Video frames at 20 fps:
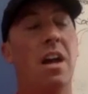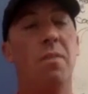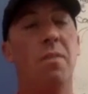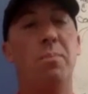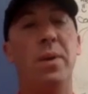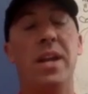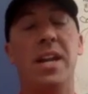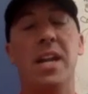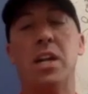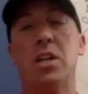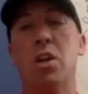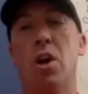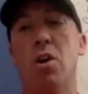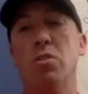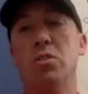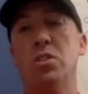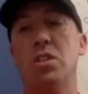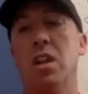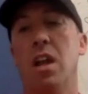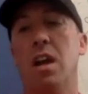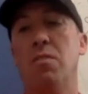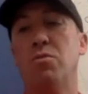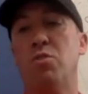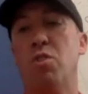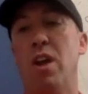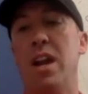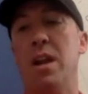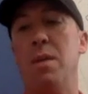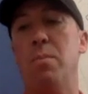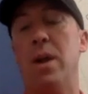being a coach, love
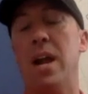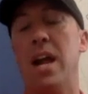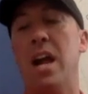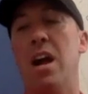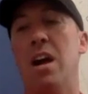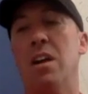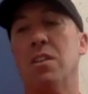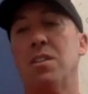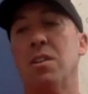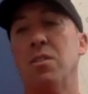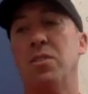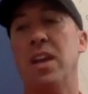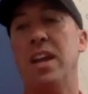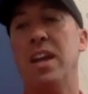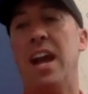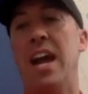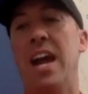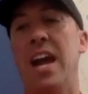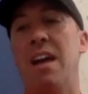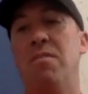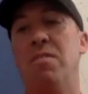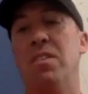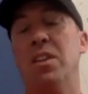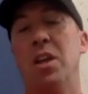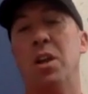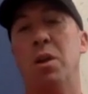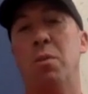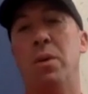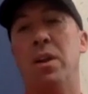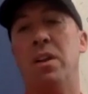training, but I also think I have a
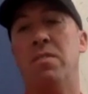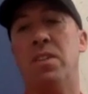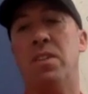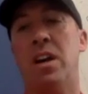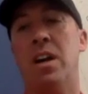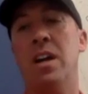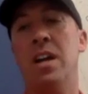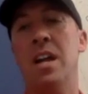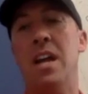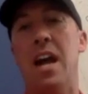little bit of a